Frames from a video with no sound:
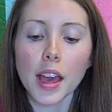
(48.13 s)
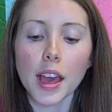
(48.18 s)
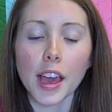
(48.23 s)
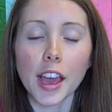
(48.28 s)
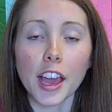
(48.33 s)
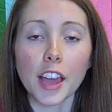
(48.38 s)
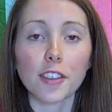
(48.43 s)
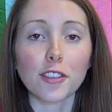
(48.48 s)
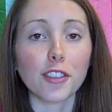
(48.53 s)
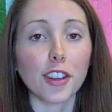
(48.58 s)

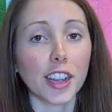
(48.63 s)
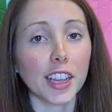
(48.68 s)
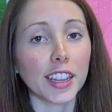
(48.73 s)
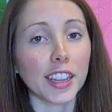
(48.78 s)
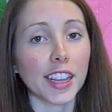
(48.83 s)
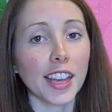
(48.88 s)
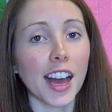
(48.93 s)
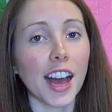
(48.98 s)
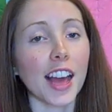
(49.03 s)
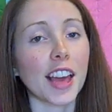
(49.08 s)
And
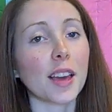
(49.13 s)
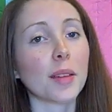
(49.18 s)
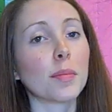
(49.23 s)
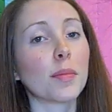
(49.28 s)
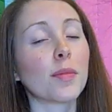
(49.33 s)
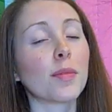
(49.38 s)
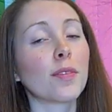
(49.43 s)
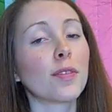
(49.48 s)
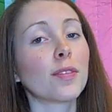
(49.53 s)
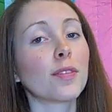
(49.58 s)
frankly, I
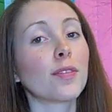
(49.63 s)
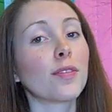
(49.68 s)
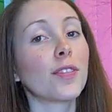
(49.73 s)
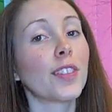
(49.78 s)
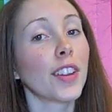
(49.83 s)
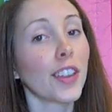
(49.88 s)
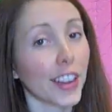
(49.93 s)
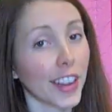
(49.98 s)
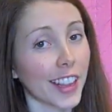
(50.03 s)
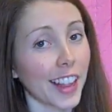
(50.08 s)
am
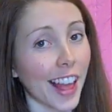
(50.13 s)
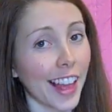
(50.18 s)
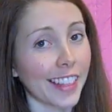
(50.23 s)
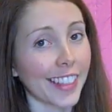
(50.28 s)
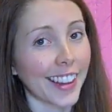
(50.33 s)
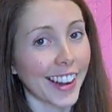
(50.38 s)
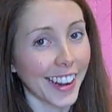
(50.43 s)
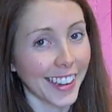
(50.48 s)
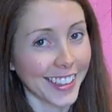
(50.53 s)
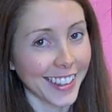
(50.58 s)
very glad
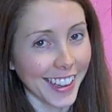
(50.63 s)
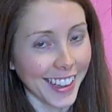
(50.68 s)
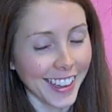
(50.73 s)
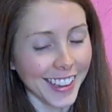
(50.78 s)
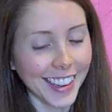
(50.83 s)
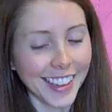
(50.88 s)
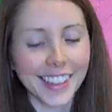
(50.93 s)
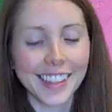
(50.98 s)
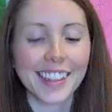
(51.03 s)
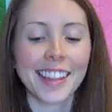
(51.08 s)
that I
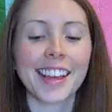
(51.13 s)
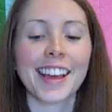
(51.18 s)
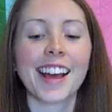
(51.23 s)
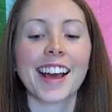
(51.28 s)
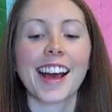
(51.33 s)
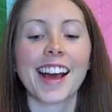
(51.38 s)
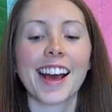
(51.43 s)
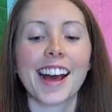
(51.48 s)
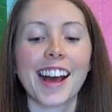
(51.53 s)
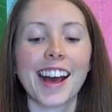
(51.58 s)
did.
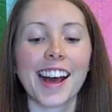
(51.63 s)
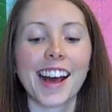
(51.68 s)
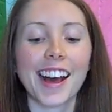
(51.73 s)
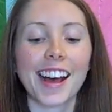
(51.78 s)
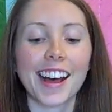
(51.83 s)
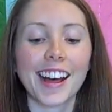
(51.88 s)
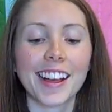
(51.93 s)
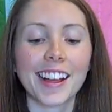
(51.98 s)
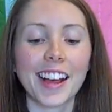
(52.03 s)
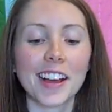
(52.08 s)

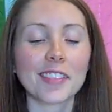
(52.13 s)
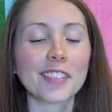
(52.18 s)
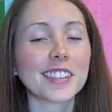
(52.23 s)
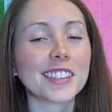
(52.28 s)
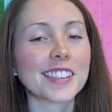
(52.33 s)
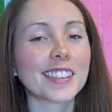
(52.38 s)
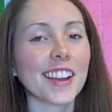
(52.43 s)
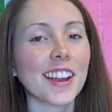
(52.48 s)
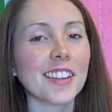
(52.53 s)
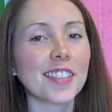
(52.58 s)
I would
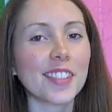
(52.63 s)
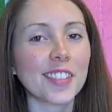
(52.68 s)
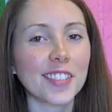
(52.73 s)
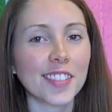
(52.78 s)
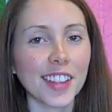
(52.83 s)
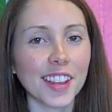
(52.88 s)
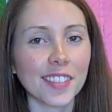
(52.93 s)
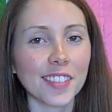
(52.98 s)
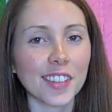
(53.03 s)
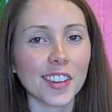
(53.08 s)
describe the
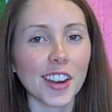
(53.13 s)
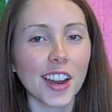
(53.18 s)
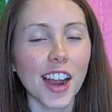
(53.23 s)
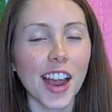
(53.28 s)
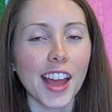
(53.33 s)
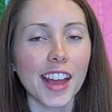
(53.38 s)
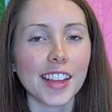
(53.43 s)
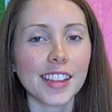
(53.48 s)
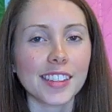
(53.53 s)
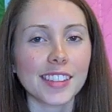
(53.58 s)
flavor
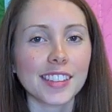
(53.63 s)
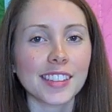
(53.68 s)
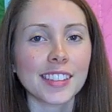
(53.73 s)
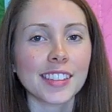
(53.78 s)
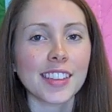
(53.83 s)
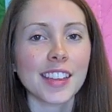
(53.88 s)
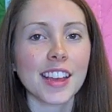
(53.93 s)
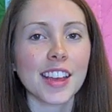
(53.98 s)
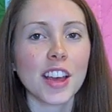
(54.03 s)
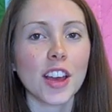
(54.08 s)

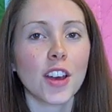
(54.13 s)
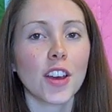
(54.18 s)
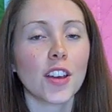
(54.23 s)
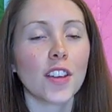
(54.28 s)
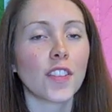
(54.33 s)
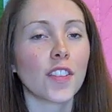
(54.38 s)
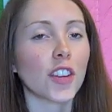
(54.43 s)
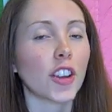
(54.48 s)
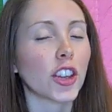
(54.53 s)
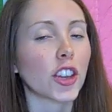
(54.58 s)
as
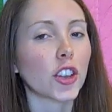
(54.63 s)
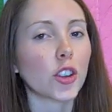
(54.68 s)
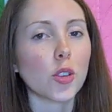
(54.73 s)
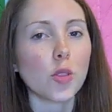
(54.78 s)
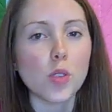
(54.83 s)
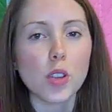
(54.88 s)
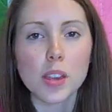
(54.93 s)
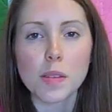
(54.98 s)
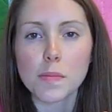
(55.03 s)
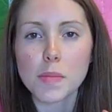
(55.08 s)
very
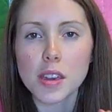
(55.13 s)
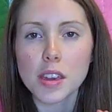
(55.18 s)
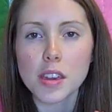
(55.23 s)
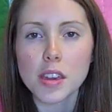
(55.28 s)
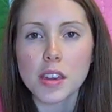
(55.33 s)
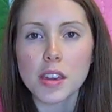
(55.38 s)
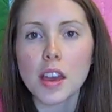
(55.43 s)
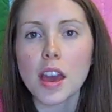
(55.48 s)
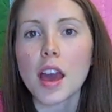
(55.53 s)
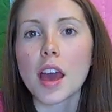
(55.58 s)

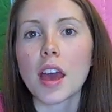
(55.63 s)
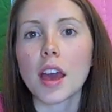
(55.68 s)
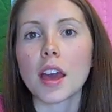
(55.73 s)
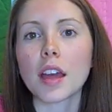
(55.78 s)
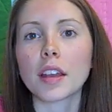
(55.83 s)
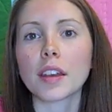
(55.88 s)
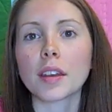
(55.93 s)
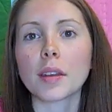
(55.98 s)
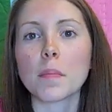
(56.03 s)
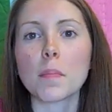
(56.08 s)
creamy
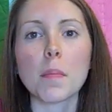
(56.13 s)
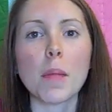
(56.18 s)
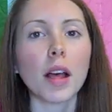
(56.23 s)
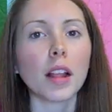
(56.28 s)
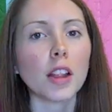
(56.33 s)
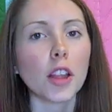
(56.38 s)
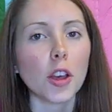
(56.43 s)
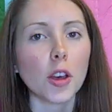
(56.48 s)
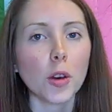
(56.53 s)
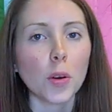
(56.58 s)
and
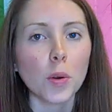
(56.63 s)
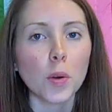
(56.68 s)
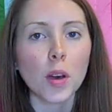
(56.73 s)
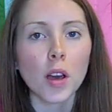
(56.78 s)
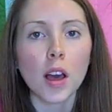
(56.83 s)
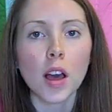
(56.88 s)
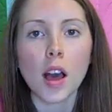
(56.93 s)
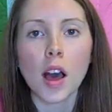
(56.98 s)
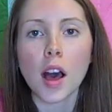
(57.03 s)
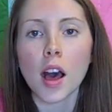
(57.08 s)
mellow,
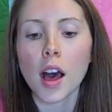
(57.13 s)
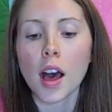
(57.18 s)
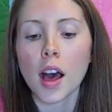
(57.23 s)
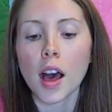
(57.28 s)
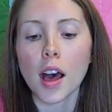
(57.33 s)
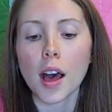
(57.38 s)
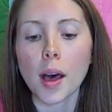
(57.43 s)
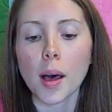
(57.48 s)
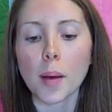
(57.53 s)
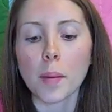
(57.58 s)

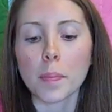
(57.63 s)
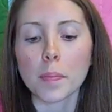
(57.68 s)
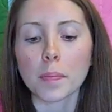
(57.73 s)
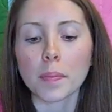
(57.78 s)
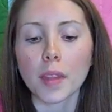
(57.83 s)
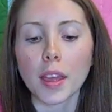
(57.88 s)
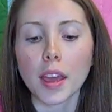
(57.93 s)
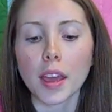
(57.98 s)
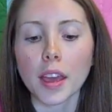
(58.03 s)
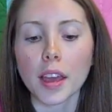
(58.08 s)

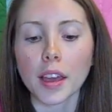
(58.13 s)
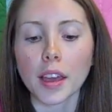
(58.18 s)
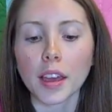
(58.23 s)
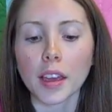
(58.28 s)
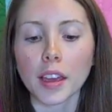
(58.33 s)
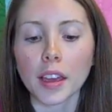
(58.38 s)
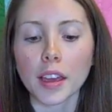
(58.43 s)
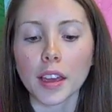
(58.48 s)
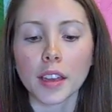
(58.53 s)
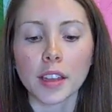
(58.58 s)
and
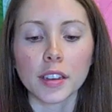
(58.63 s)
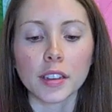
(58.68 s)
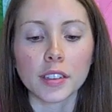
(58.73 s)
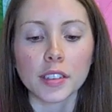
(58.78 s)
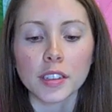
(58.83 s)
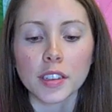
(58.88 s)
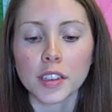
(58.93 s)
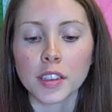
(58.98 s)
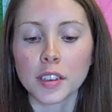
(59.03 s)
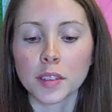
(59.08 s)

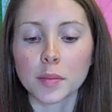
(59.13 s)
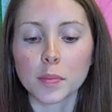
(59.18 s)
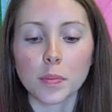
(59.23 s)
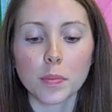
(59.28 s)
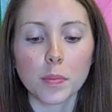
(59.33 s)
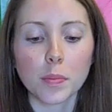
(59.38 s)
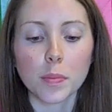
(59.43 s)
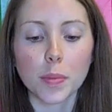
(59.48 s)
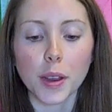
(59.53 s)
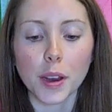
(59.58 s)
it
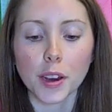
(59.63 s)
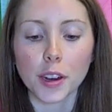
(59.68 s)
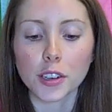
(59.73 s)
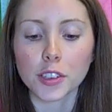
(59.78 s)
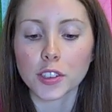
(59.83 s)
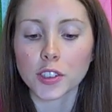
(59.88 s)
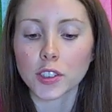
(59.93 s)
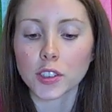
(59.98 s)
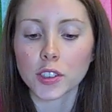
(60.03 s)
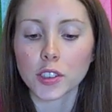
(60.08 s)

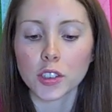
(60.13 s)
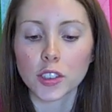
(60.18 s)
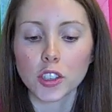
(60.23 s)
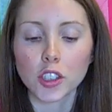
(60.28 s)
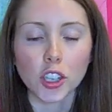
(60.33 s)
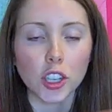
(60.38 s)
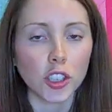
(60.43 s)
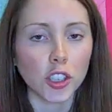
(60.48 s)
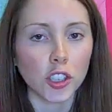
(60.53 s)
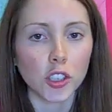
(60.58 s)
pairs
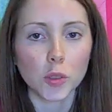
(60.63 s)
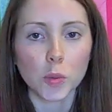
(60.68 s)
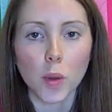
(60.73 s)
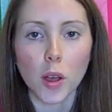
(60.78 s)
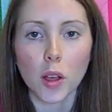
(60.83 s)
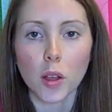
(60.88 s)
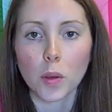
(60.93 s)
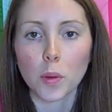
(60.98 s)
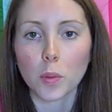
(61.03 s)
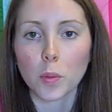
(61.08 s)
just as
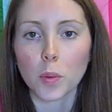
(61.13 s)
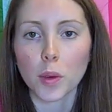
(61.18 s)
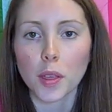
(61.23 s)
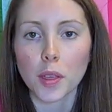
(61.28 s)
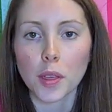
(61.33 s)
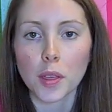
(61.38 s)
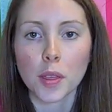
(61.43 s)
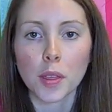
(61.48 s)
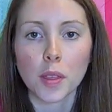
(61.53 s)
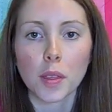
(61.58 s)
well
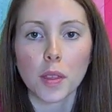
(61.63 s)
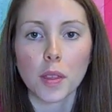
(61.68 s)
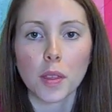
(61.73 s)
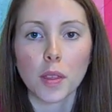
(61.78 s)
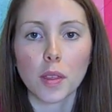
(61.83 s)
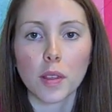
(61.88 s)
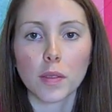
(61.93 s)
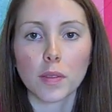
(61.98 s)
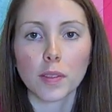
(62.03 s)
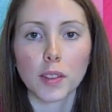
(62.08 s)
with
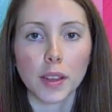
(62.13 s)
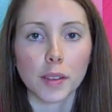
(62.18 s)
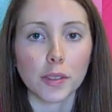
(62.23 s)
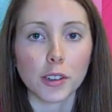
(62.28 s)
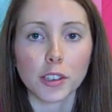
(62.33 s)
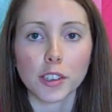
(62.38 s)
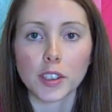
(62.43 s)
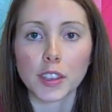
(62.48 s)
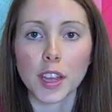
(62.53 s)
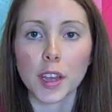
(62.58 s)

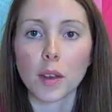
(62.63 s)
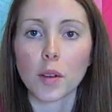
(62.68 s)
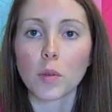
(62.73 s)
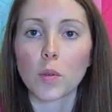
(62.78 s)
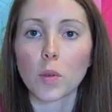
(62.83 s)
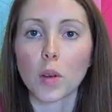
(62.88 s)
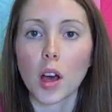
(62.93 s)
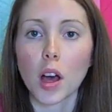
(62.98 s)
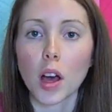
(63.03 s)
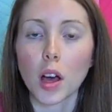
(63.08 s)
flavors that
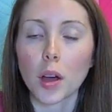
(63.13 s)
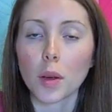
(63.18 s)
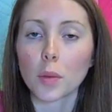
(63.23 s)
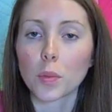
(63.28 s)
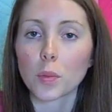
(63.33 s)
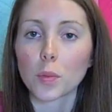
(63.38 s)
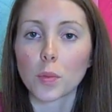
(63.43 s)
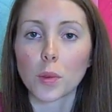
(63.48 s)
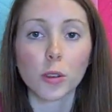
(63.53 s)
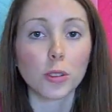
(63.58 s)

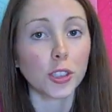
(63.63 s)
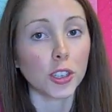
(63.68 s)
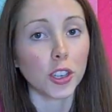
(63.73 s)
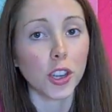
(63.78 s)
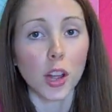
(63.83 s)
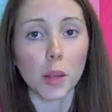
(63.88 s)
roasted